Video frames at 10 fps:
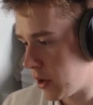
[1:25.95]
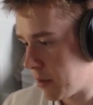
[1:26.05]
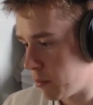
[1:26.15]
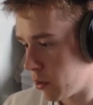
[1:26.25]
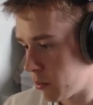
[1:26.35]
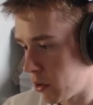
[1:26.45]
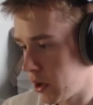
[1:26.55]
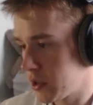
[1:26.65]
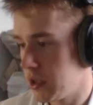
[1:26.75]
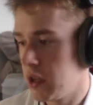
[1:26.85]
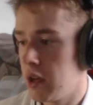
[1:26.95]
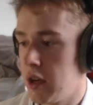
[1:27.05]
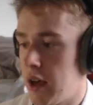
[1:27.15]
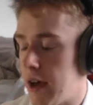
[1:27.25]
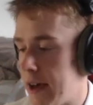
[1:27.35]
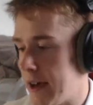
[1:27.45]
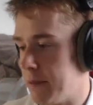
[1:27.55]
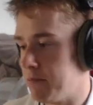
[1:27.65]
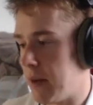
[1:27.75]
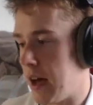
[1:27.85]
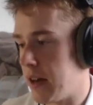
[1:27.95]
So import products, and